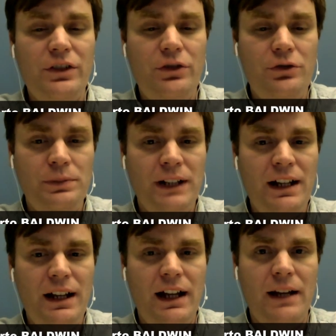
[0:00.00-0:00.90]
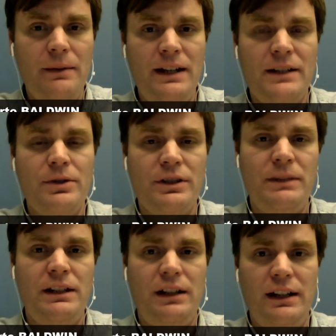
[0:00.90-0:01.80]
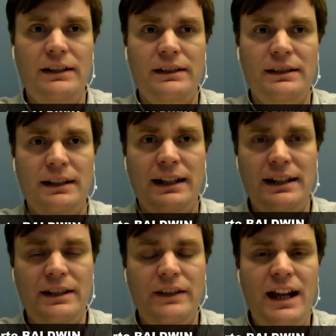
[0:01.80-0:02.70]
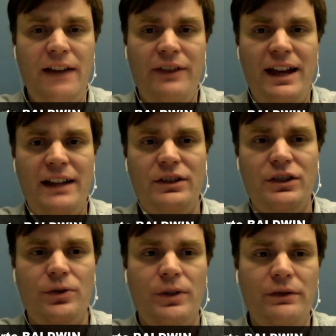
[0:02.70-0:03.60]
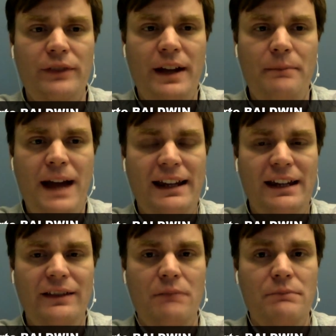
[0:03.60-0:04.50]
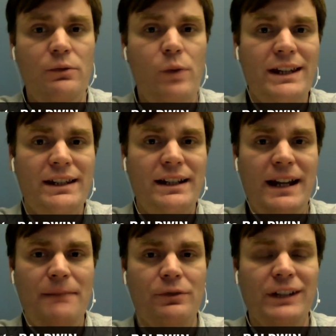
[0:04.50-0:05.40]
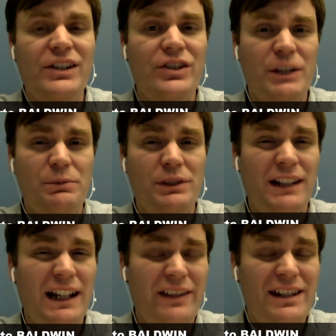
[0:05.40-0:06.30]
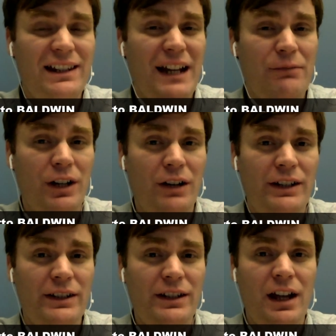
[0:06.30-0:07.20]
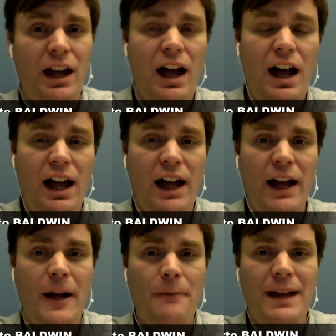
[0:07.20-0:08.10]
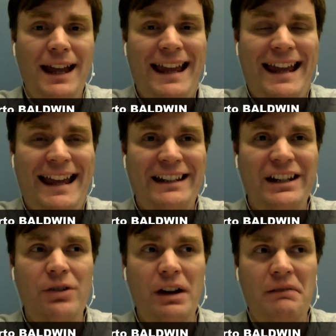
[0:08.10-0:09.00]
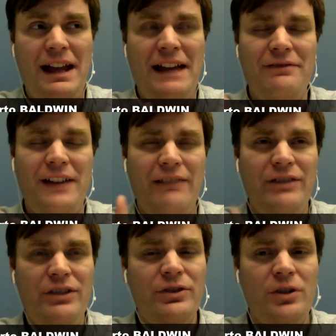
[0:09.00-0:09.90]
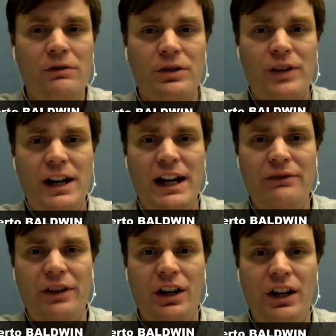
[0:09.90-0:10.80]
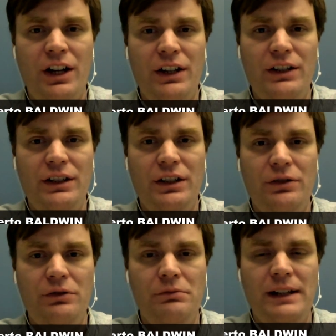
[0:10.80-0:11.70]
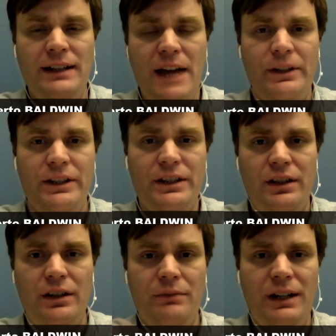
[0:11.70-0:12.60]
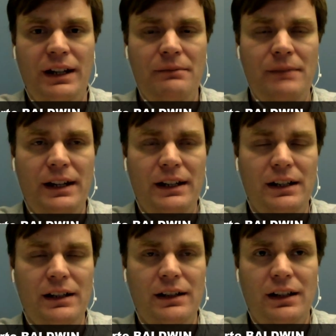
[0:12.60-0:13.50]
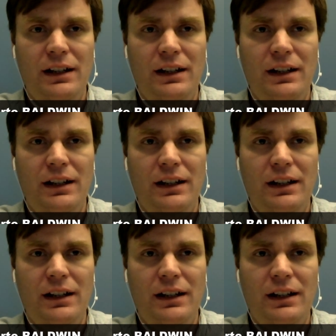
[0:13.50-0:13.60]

to Hoopla, uh, and it's mostly because, like I said, they have that sort of that back end, that Midwest tape relationship with a lot of these libraries. Um, and you know, I, have I've used Overdrive on you know my tablets and on my my uh,